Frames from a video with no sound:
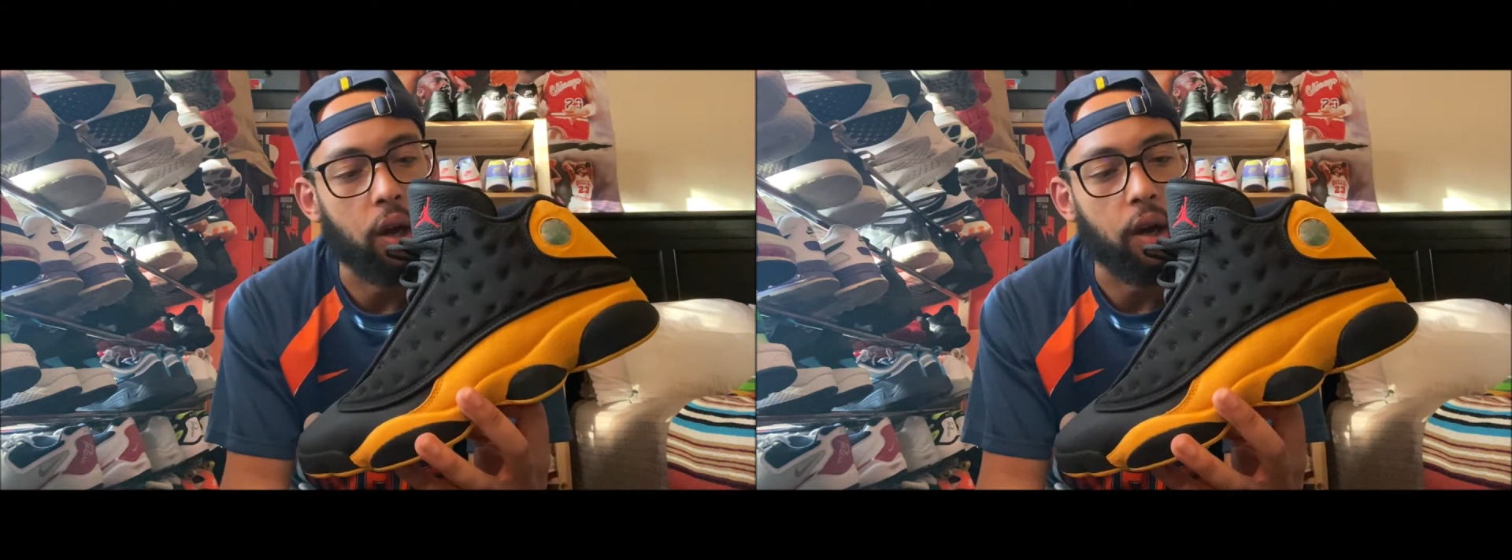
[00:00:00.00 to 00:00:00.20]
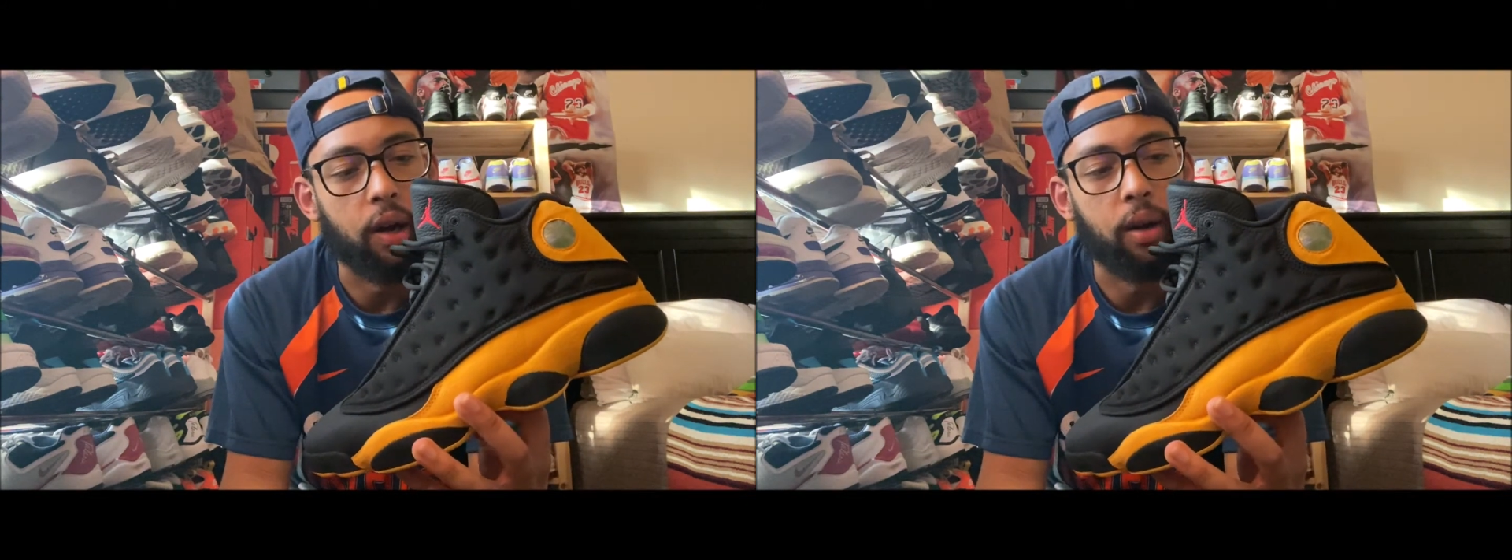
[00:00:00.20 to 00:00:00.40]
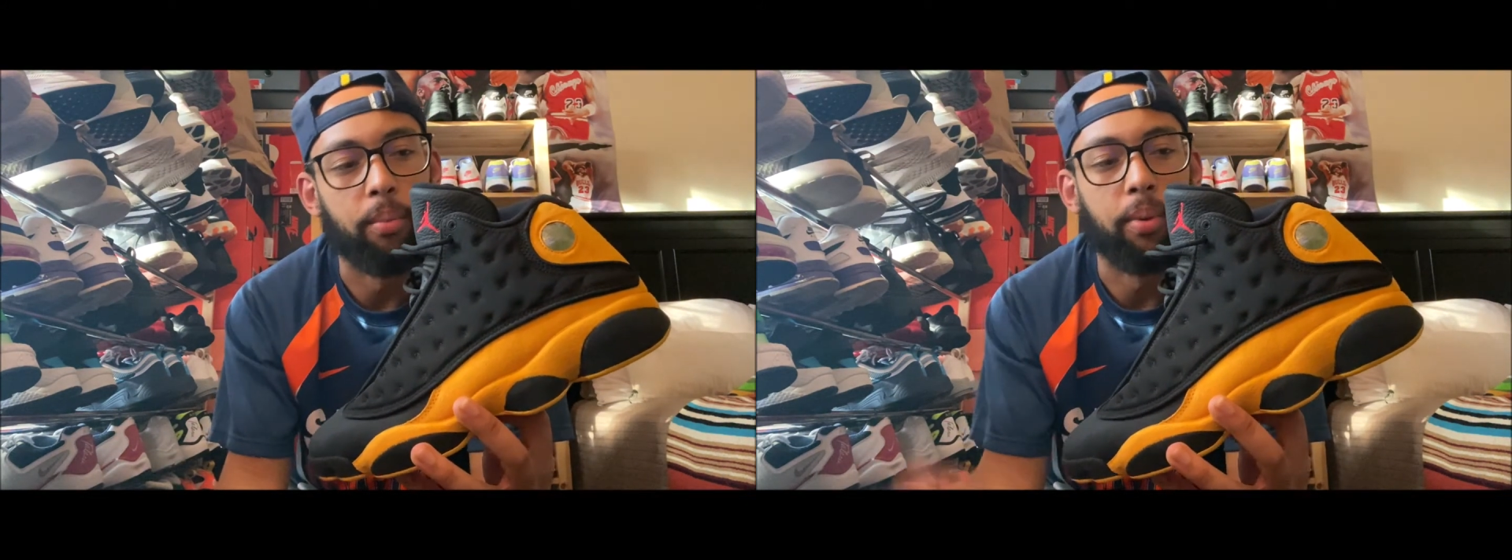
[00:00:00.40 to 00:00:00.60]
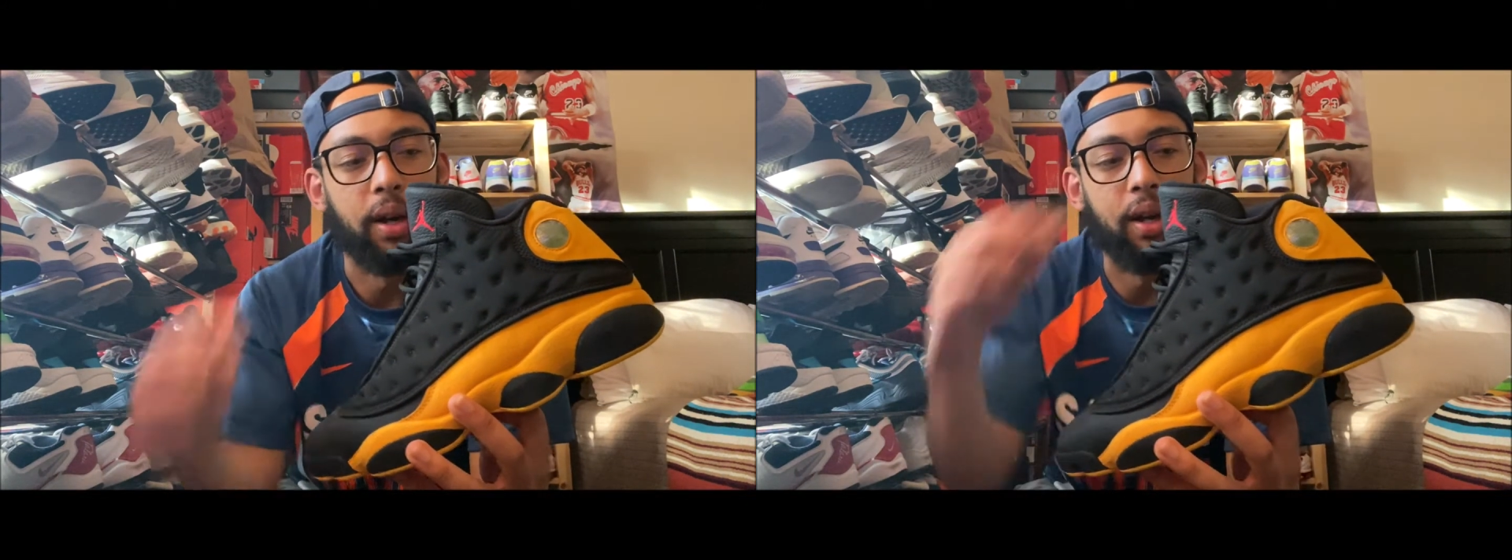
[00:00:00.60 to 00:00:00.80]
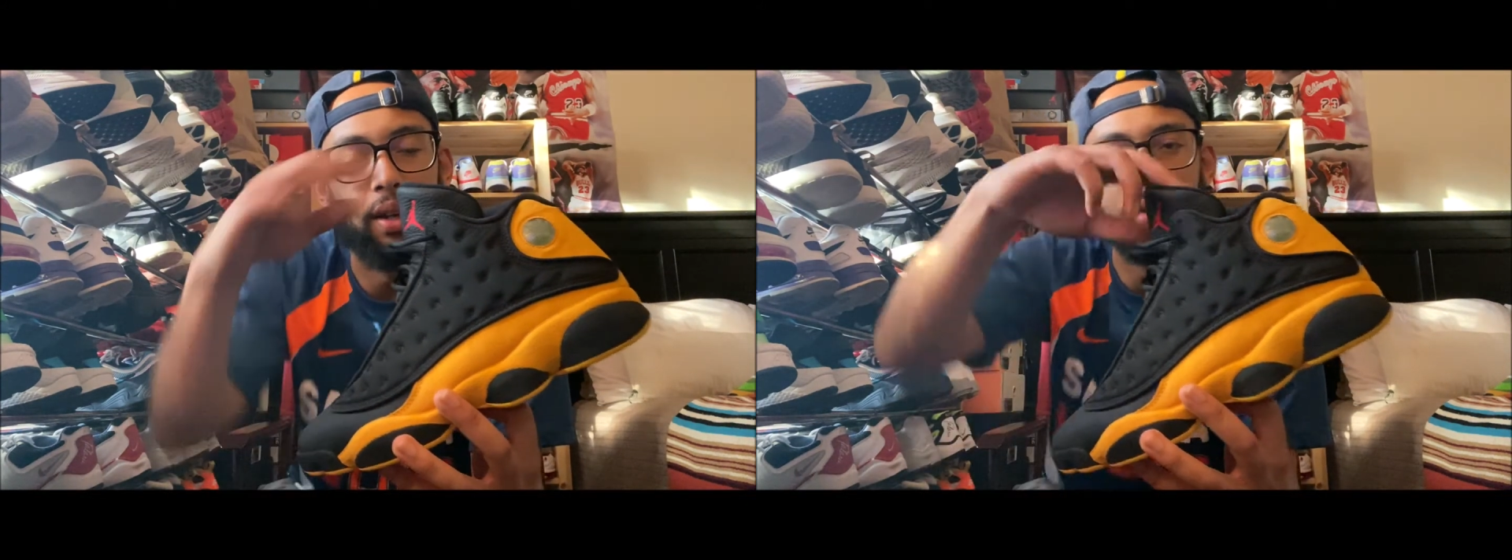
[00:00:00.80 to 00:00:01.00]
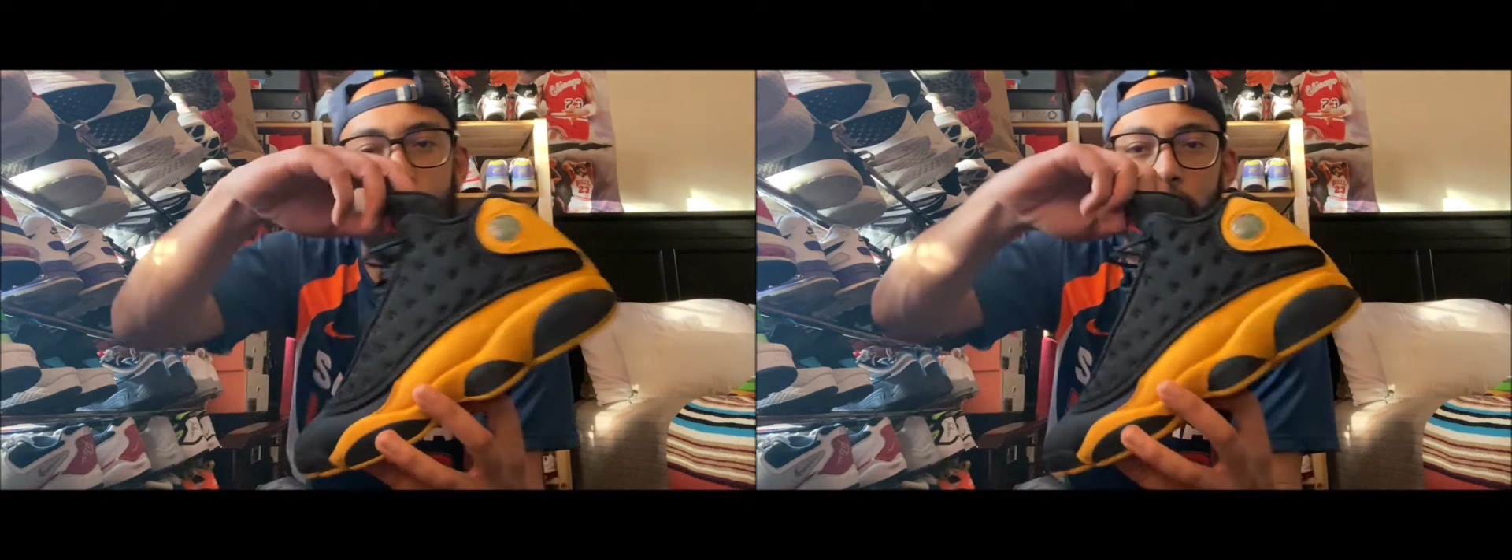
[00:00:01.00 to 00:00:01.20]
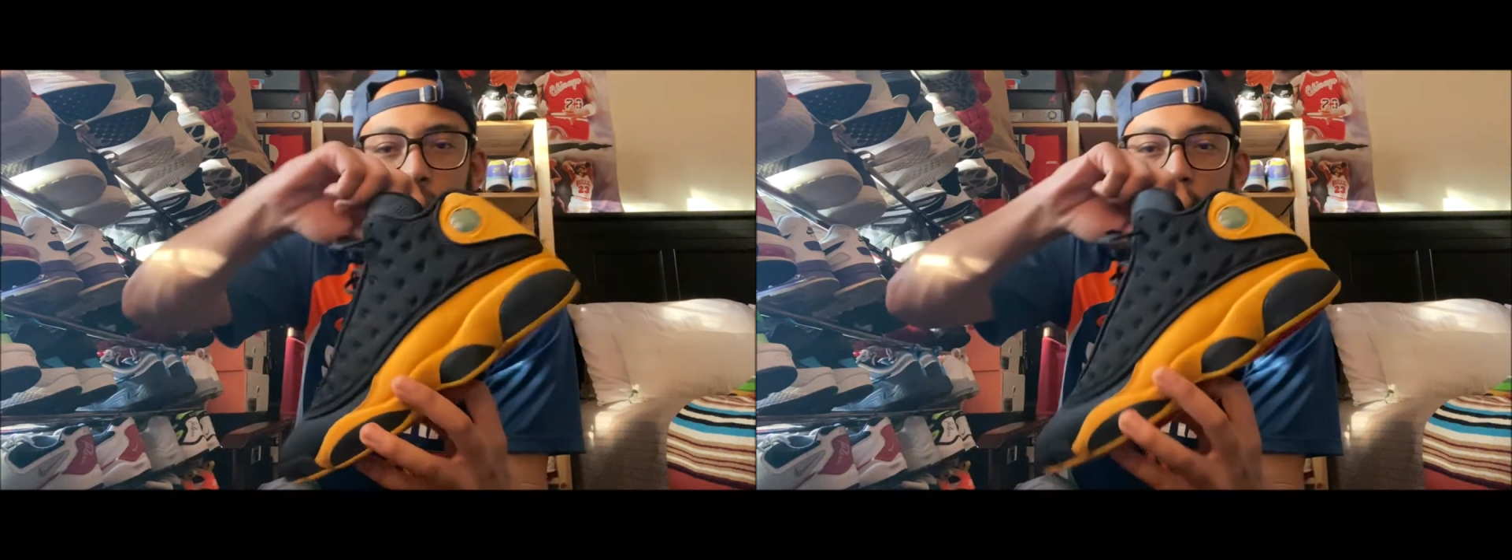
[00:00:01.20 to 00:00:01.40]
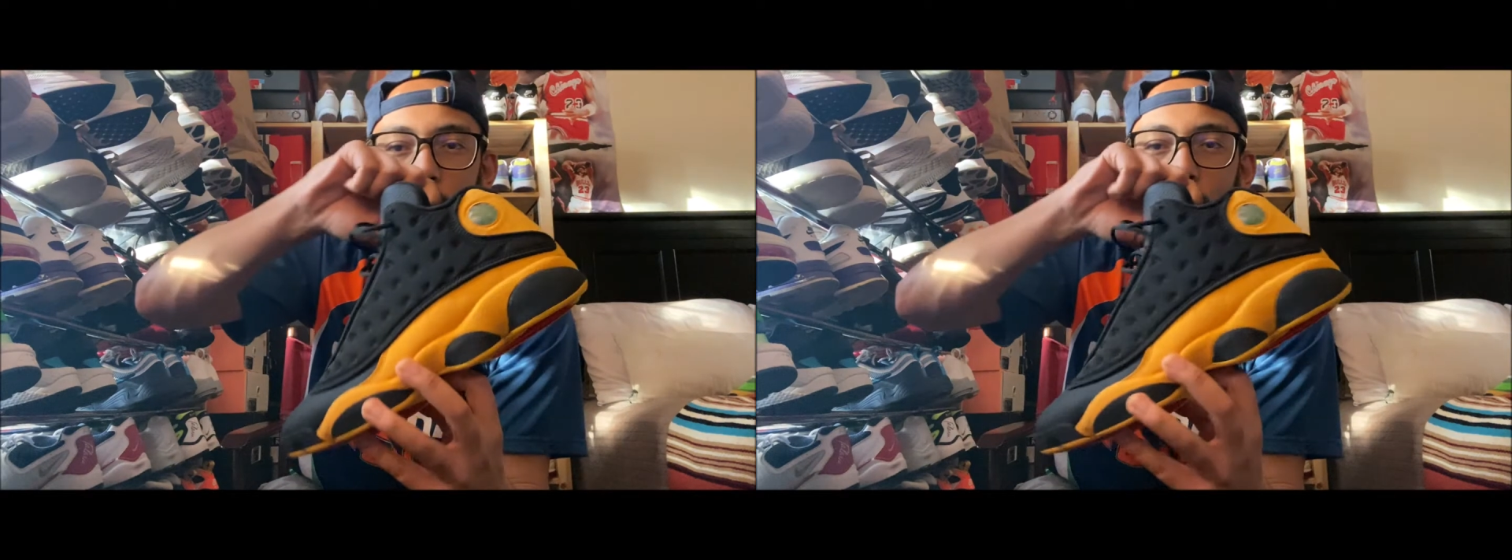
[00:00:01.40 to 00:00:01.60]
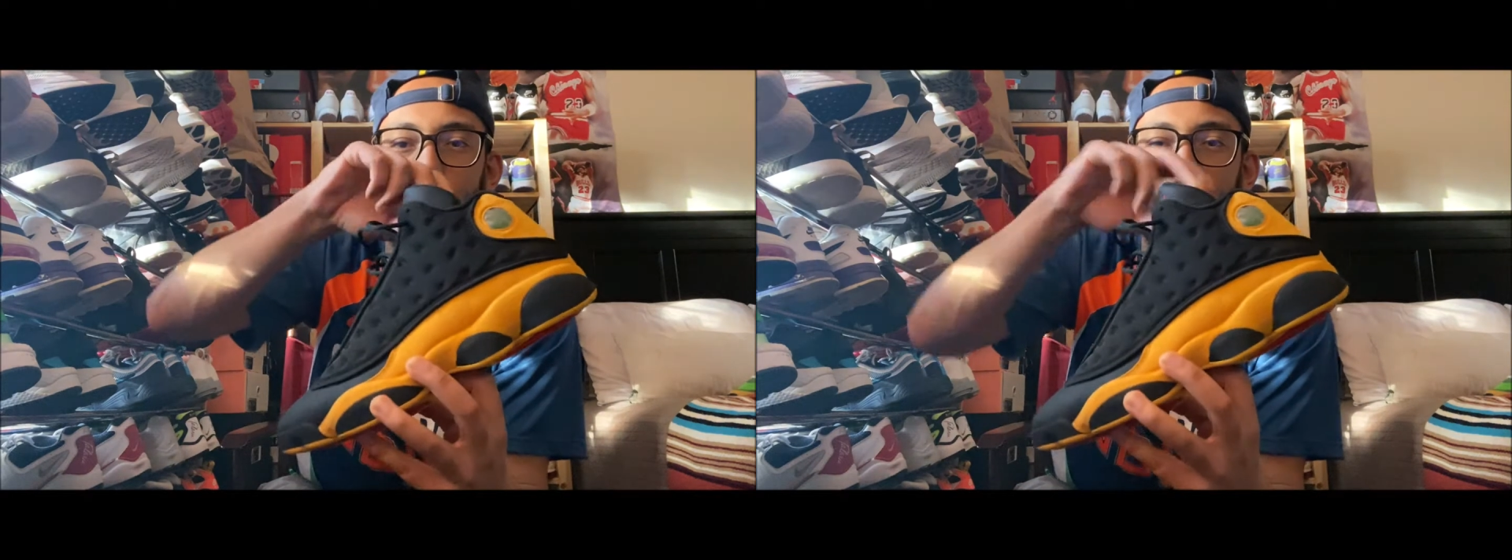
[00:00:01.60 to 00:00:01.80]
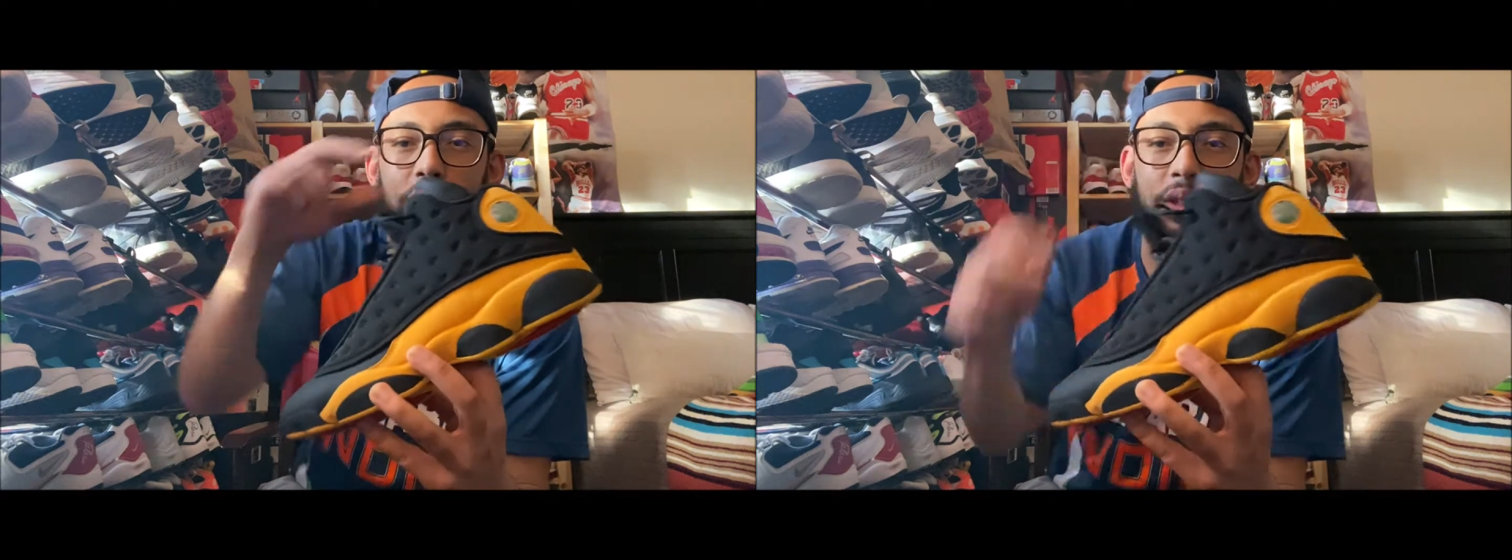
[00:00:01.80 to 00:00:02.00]
But this
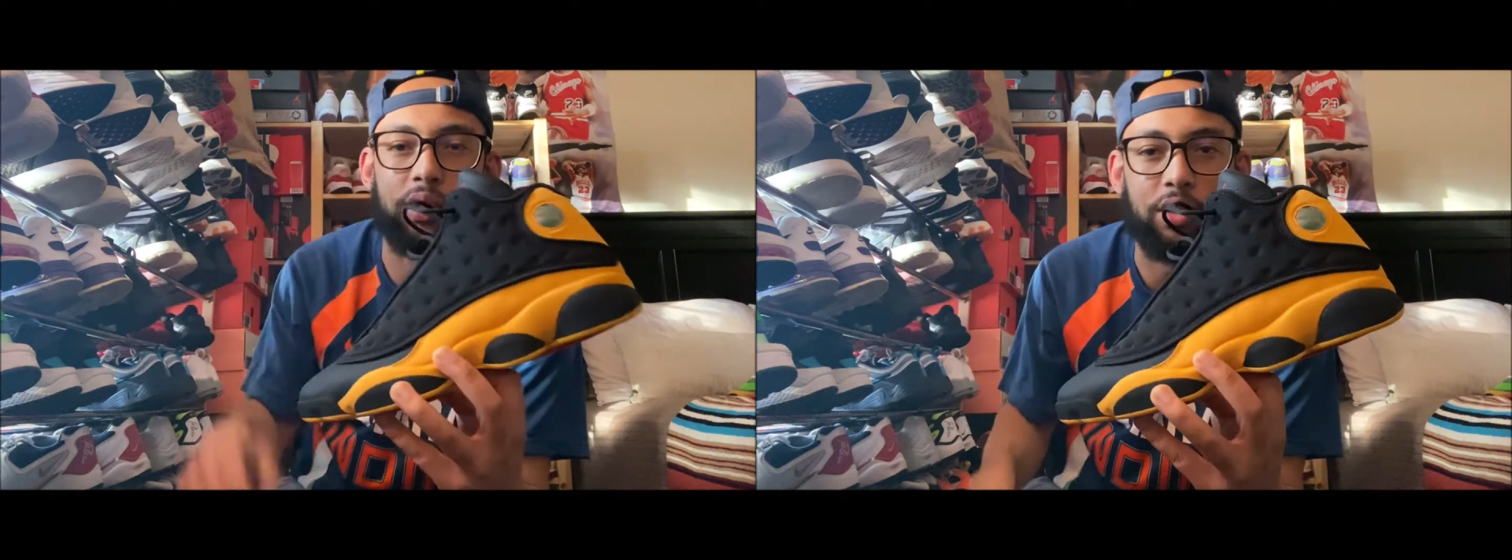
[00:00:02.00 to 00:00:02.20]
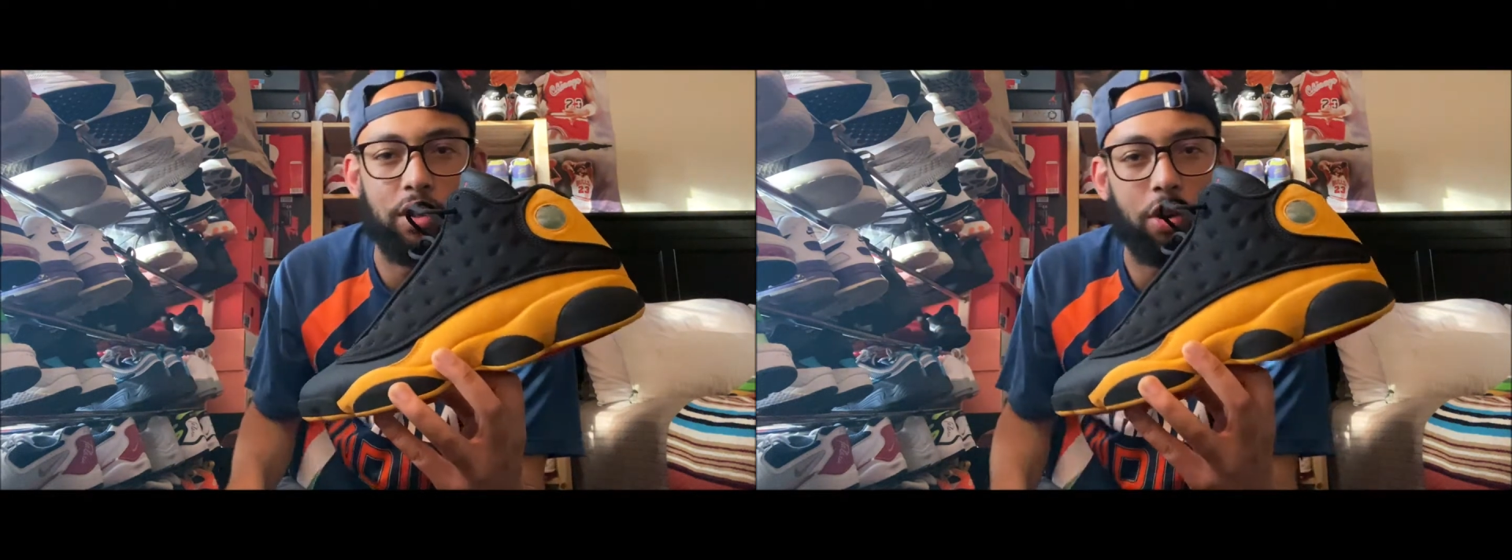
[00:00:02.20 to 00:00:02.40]
shoe is